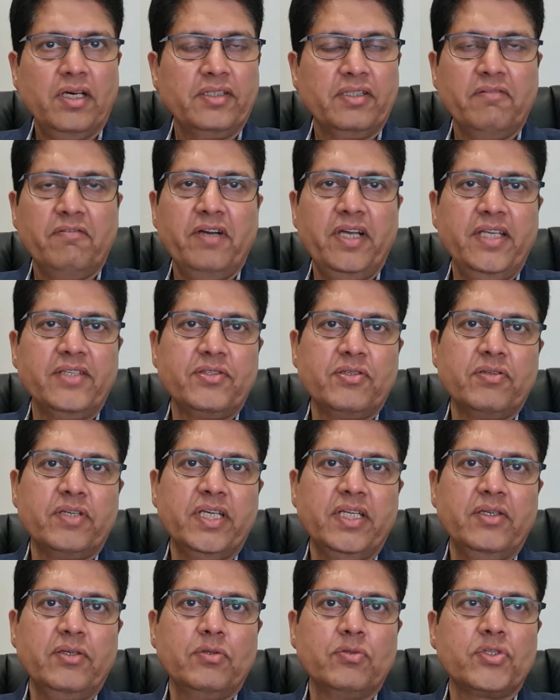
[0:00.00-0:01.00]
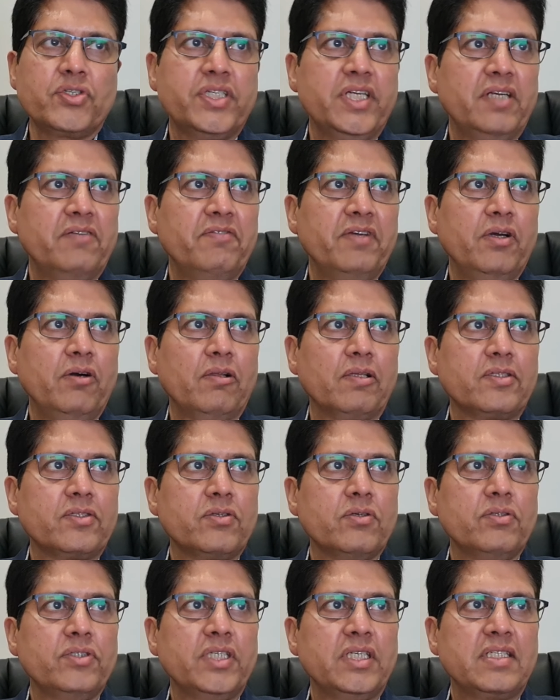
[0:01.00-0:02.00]
Otherwise you can do straightway
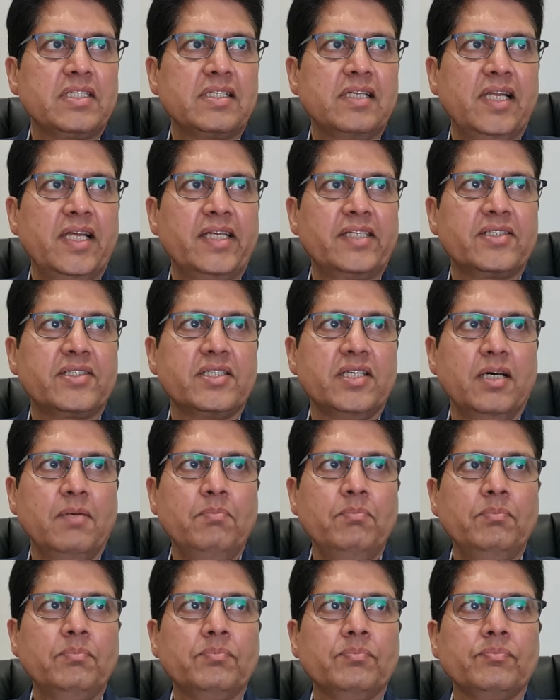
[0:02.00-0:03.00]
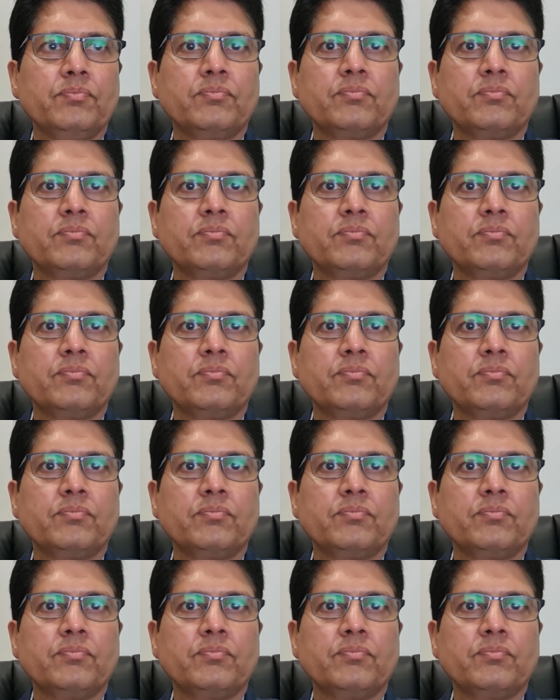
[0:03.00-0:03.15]
also, just select sum.